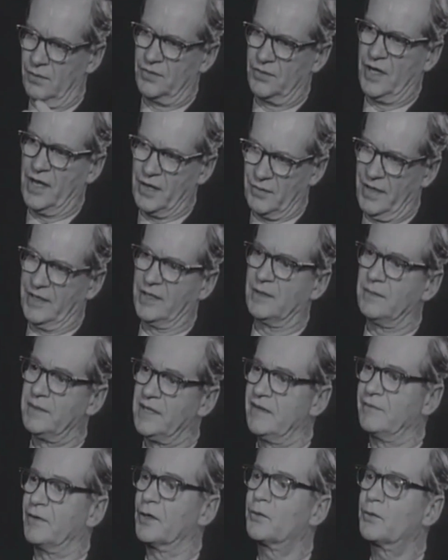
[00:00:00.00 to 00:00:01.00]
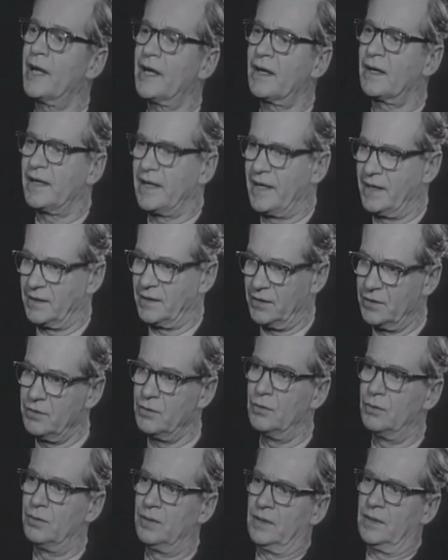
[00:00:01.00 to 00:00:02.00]
generate the behavior quickly in a
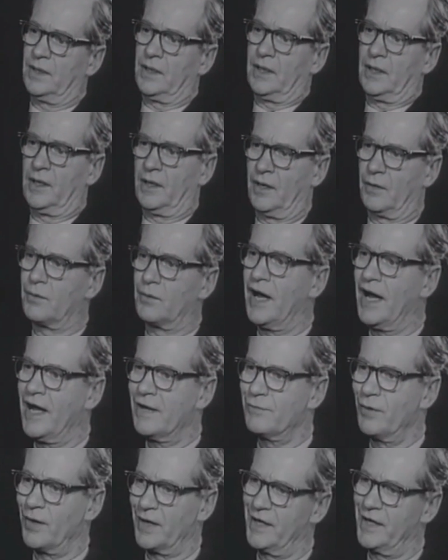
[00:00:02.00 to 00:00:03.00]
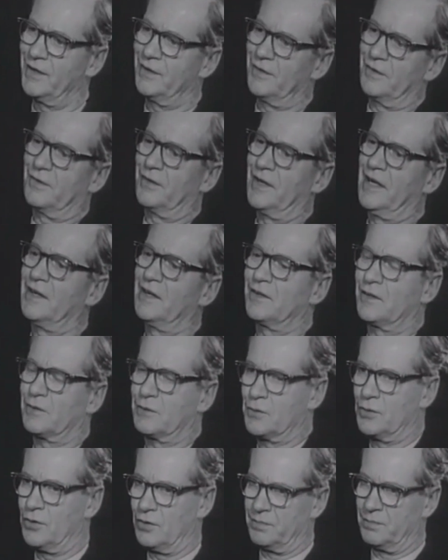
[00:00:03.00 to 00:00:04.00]
new arrival in the
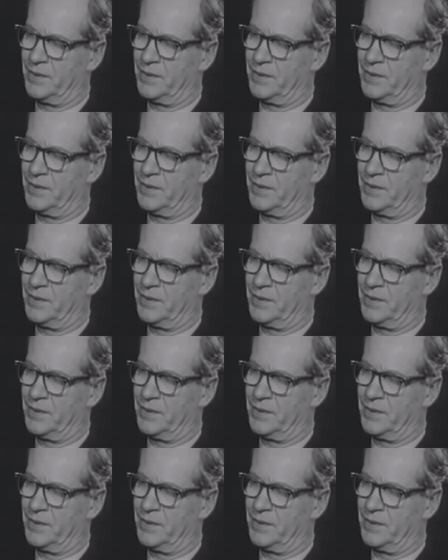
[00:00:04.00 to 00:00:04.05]
group.